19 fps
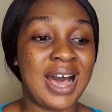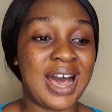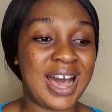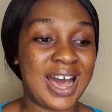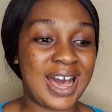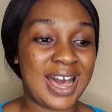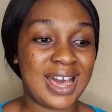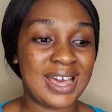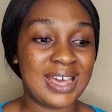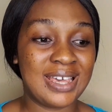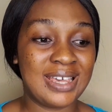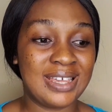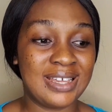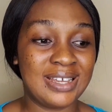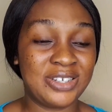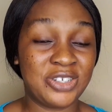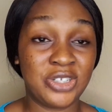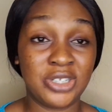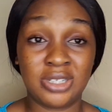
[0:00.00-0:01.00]

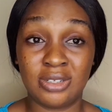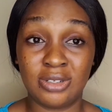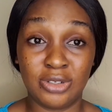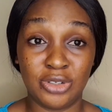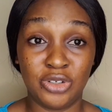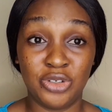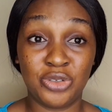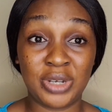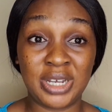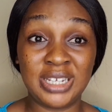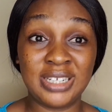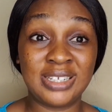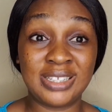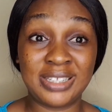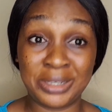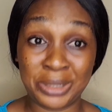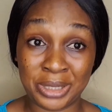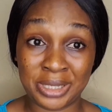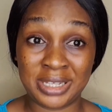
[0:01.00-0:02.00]
I she usually
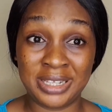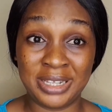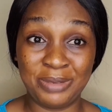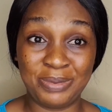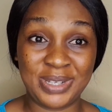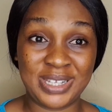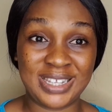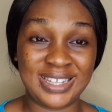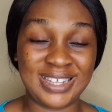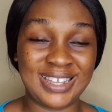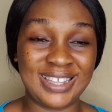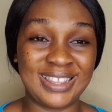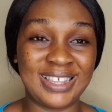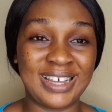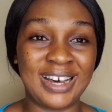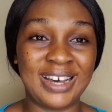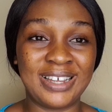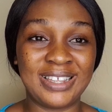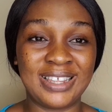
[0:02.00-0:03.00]
still sleeps in
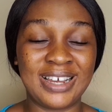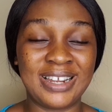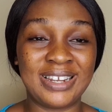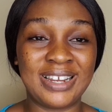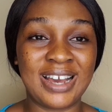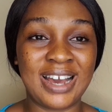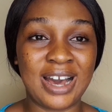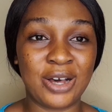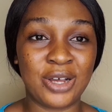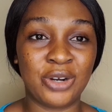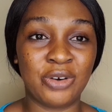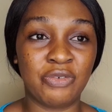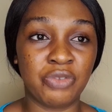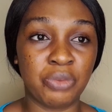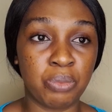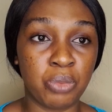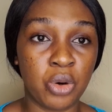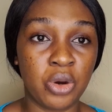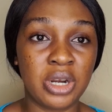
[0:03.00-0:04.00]
that in that hour of
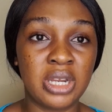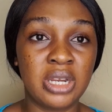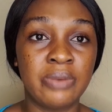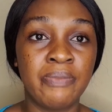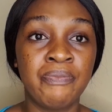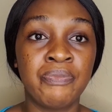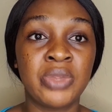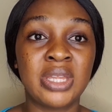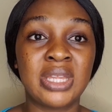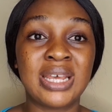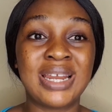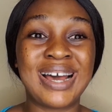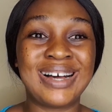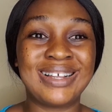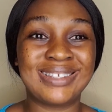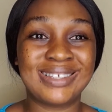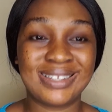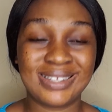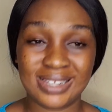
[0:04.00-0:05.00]
the morning. Then
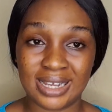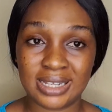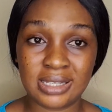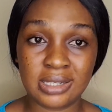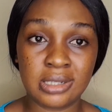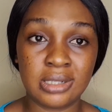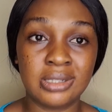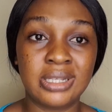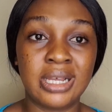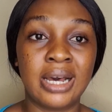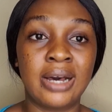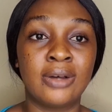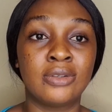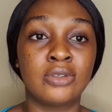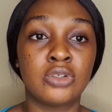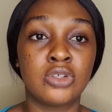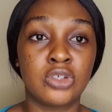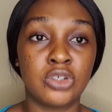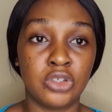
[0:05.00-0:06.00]
I'll settle
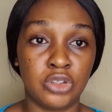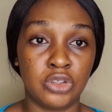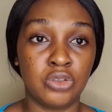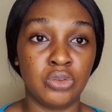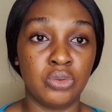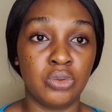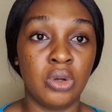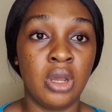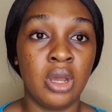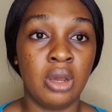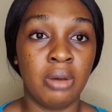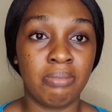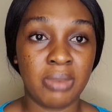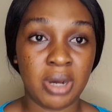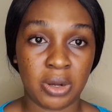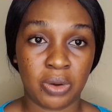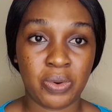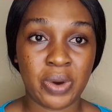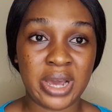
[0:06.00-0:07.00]
down to do
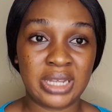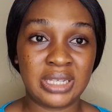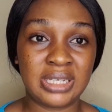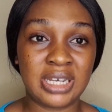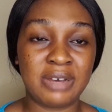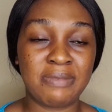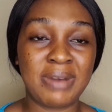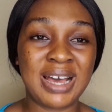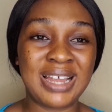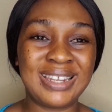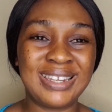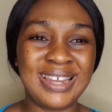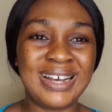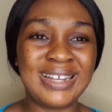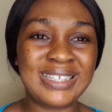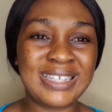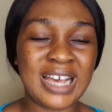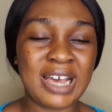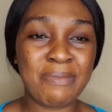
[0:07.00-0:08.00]
my quiet time. At
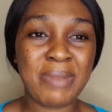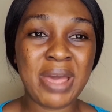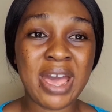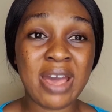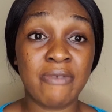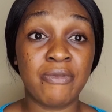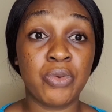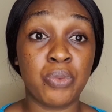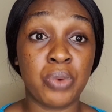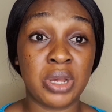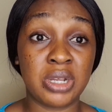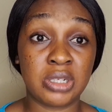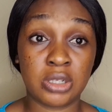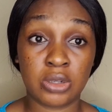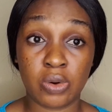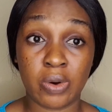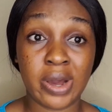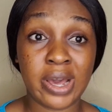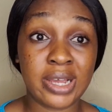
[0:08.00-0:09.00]
that time, everywhere is
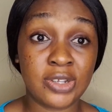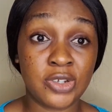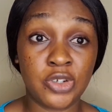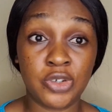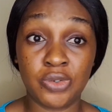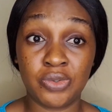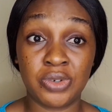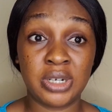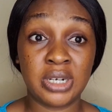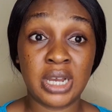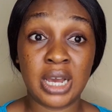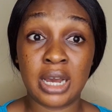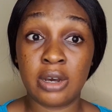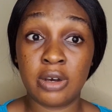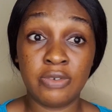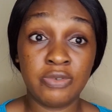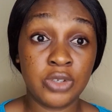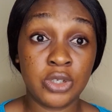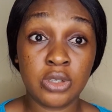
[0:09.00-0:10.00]
quiet. Children are
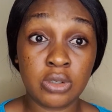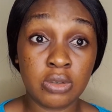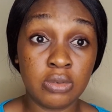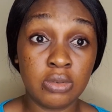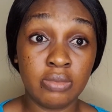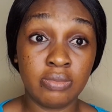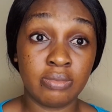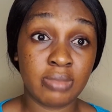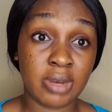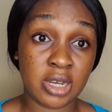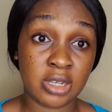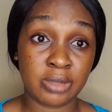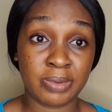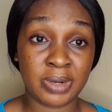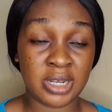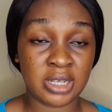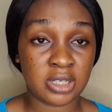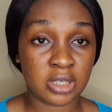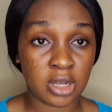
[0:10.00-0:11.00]
off to school. My
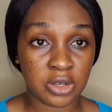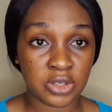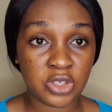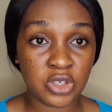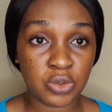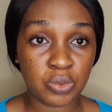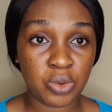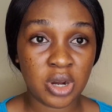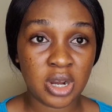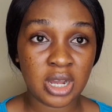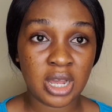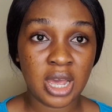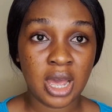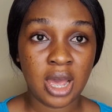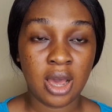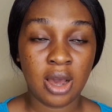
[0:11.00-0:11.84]
husband has gone to work.